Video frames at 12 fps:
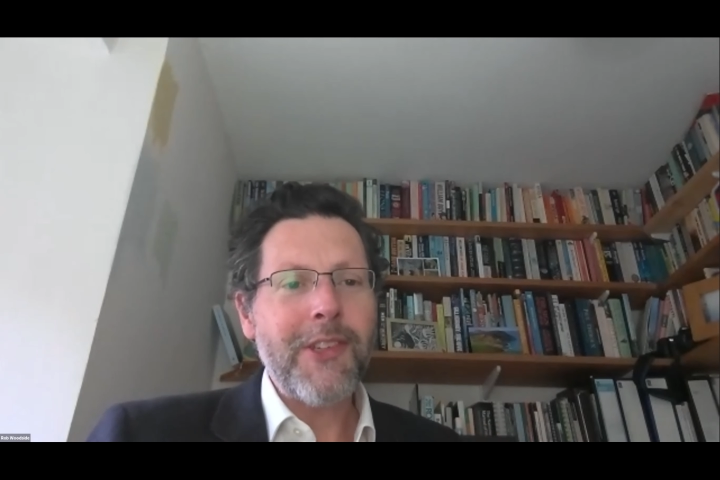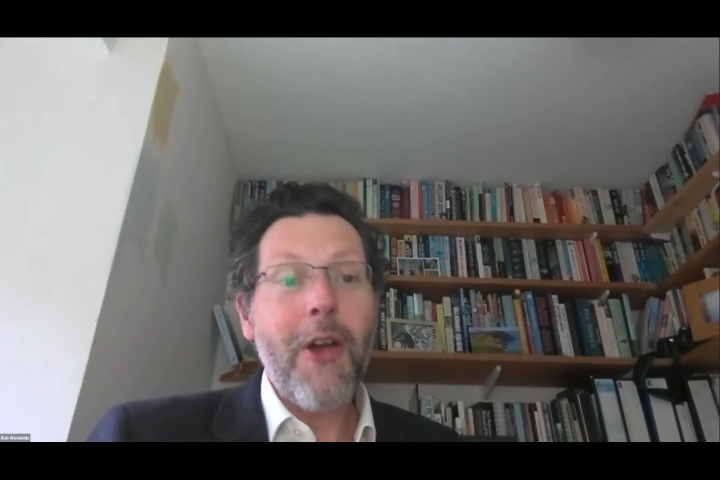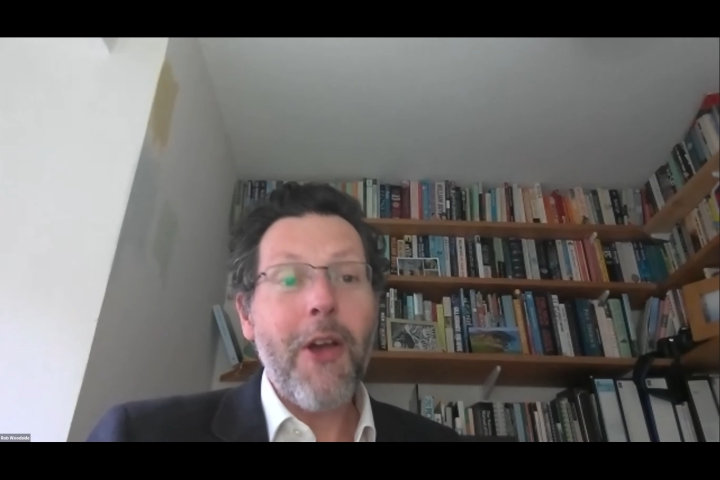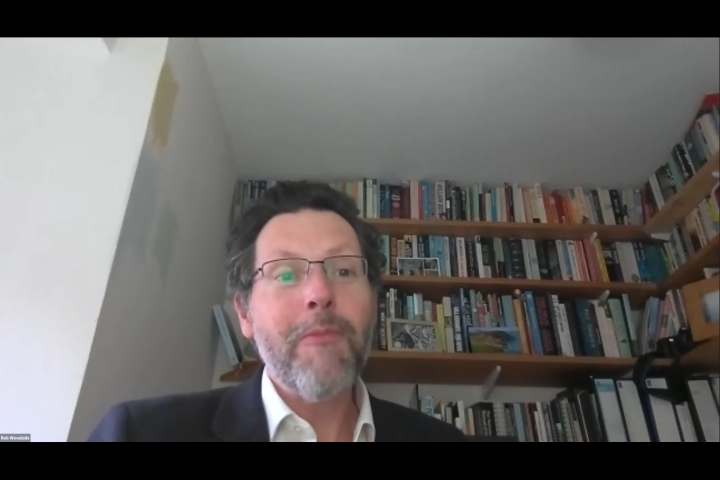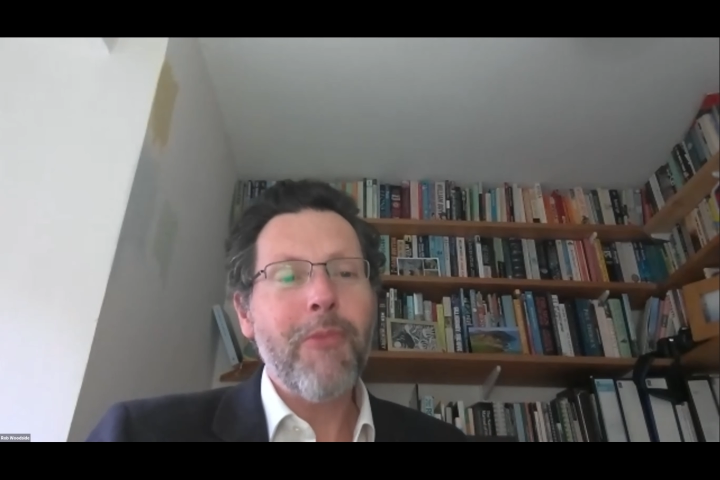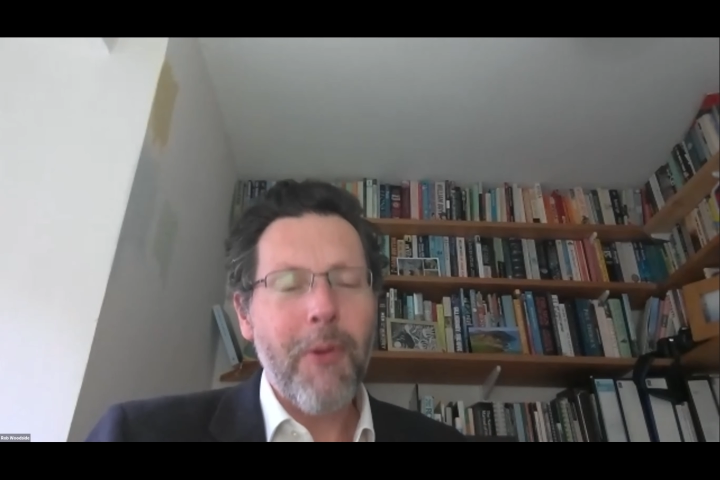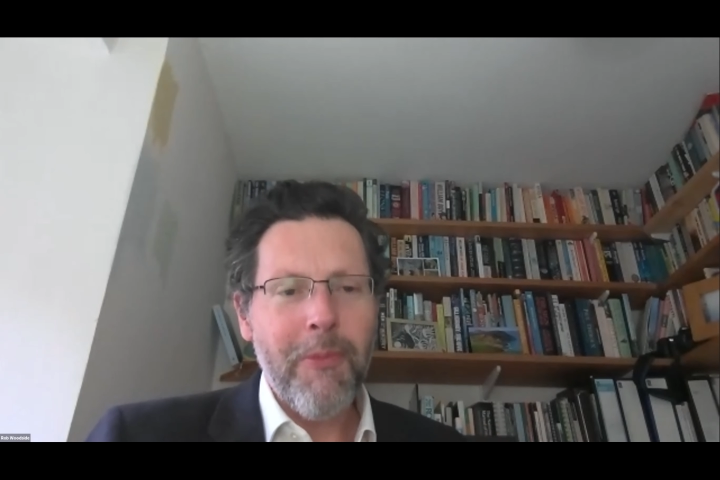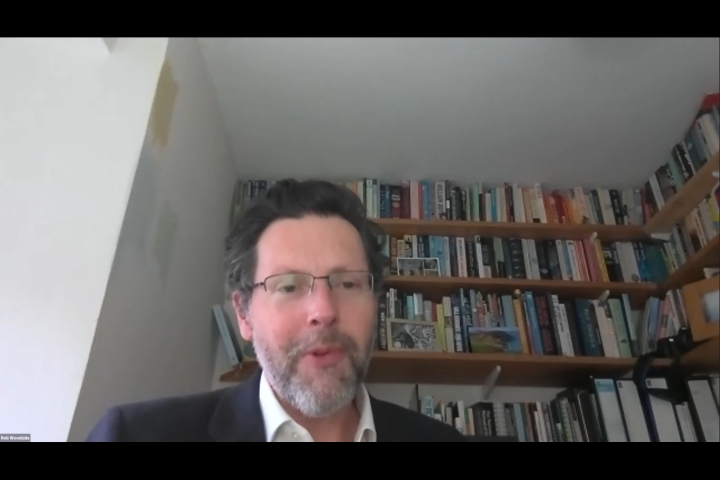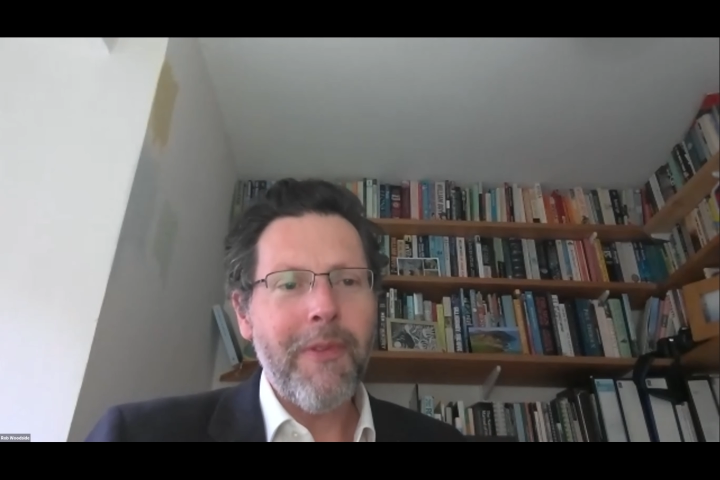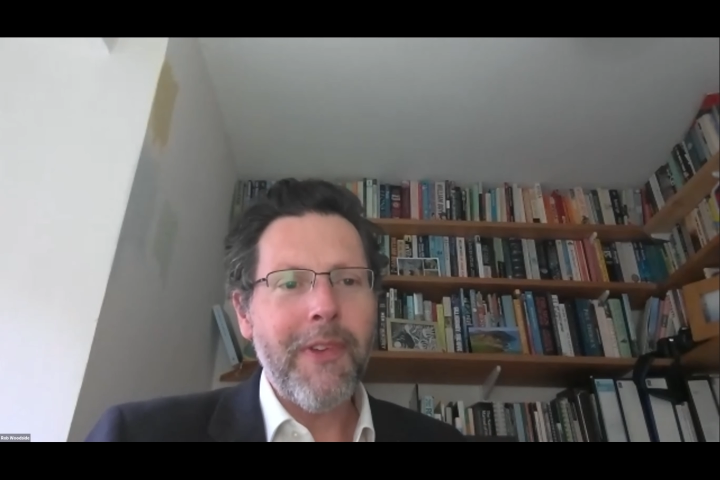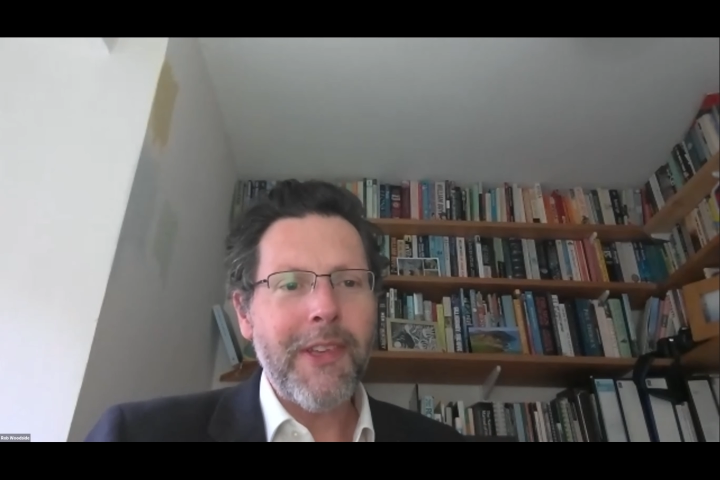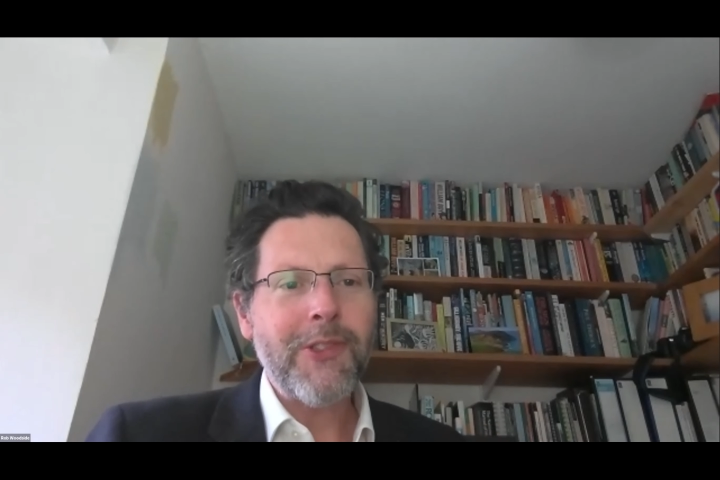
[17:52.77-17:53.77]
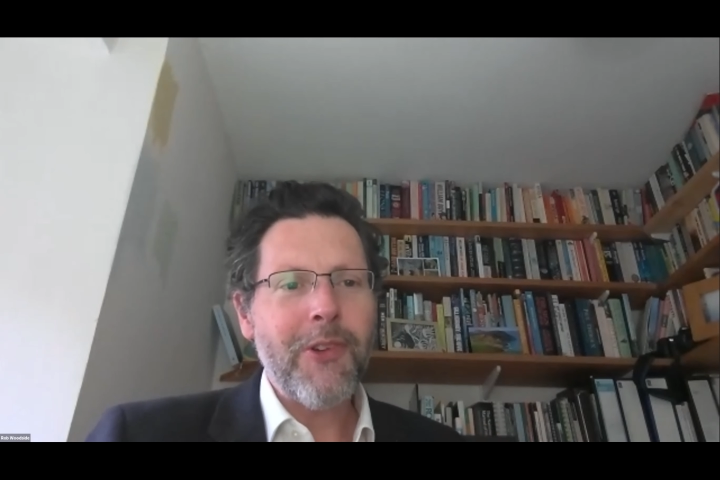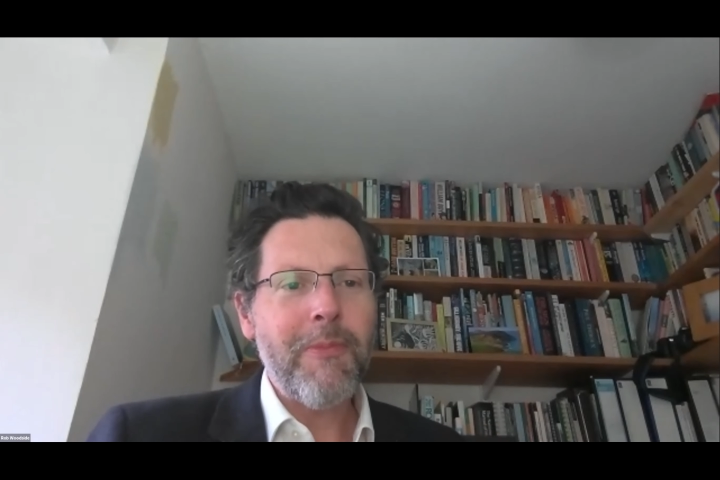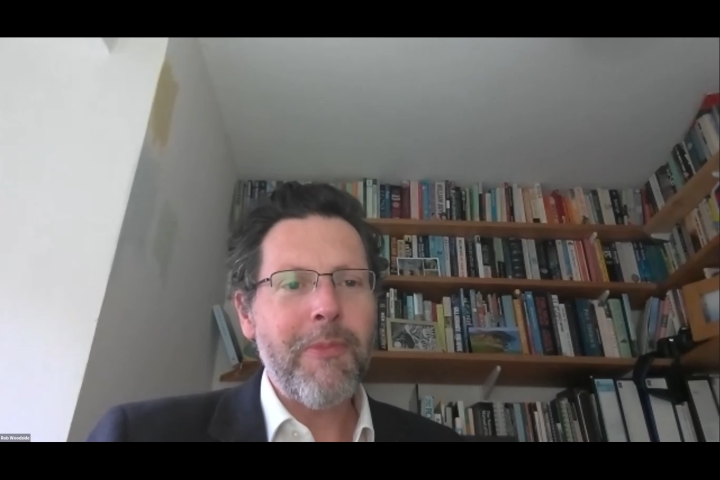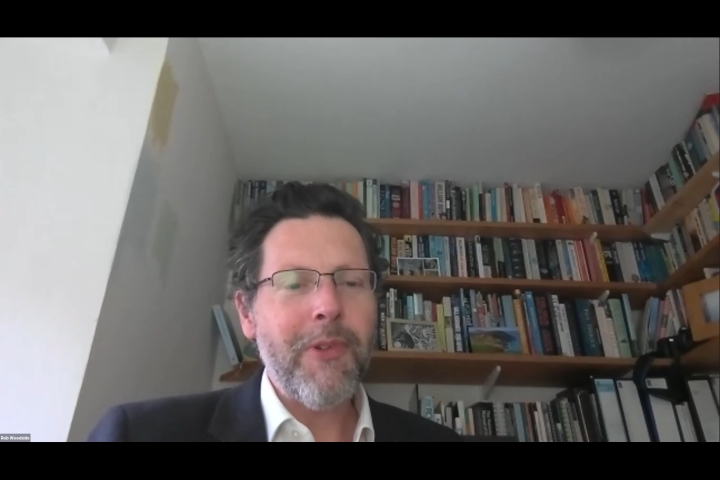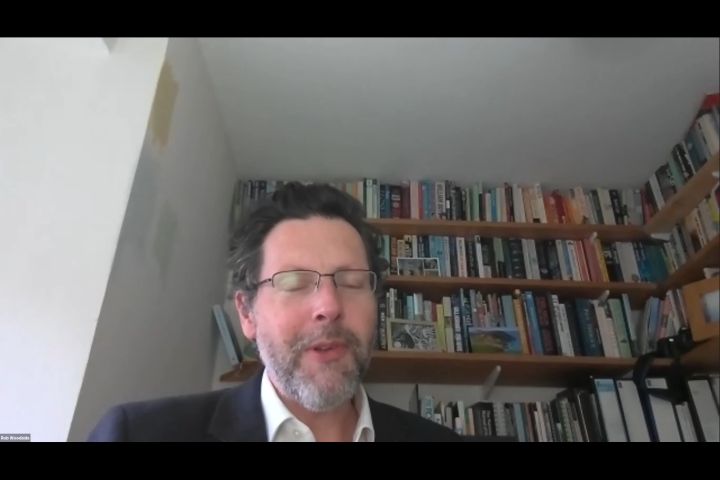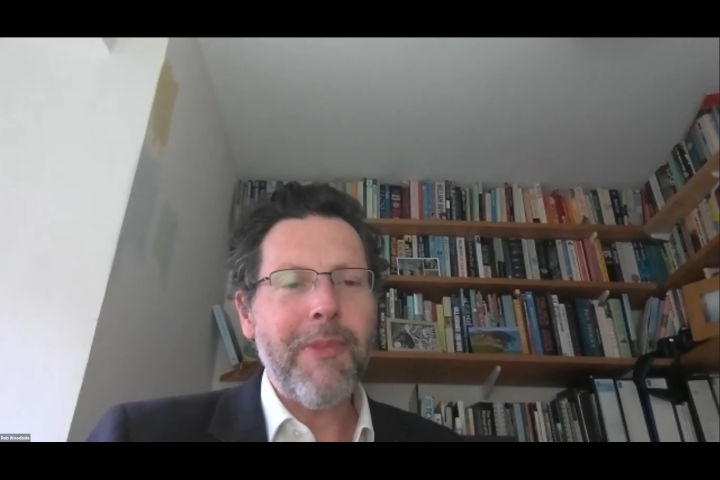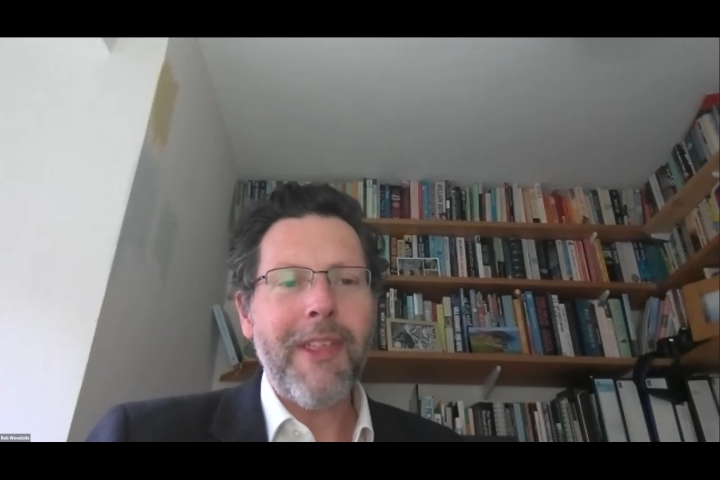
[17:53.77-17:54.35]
its own problem with a historic building.